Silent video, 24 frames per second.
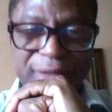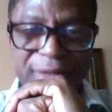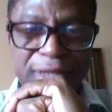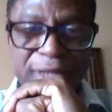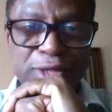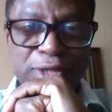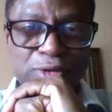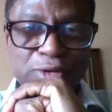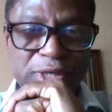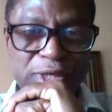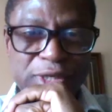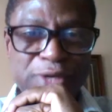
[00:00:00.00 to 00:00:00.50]

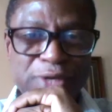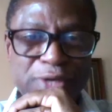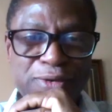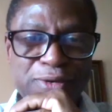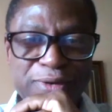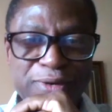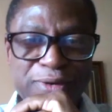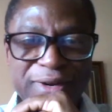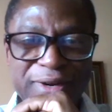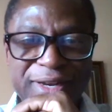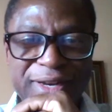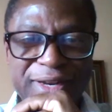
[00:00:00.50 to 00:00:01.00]
to see
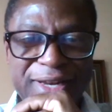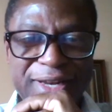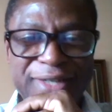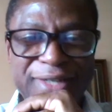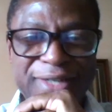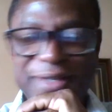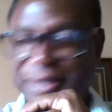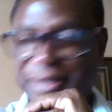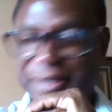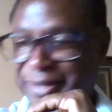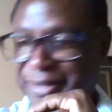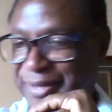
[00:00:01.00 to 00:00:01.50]
you,
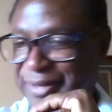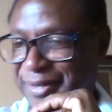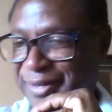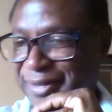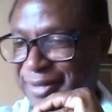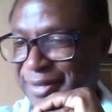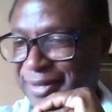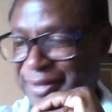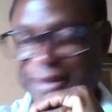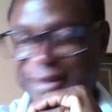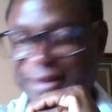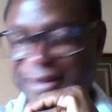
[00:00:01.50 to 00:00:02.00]
Clint.
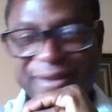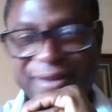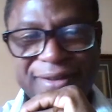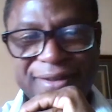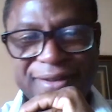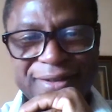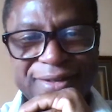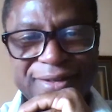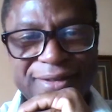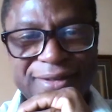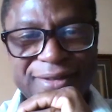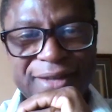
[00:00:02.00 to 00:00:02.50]

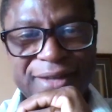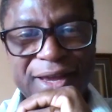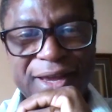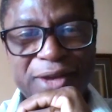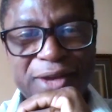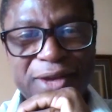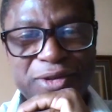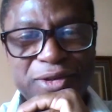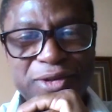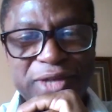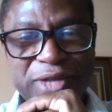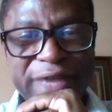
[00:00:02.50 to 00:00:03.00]
Say
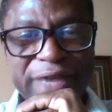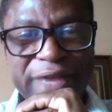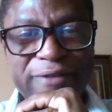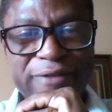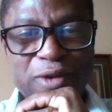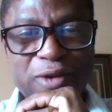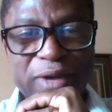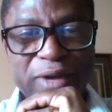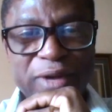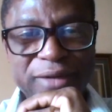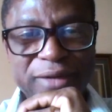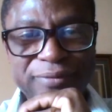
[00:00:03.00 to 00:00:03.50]
hello to
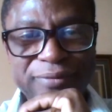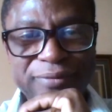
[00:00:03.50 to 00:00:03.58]
everyone.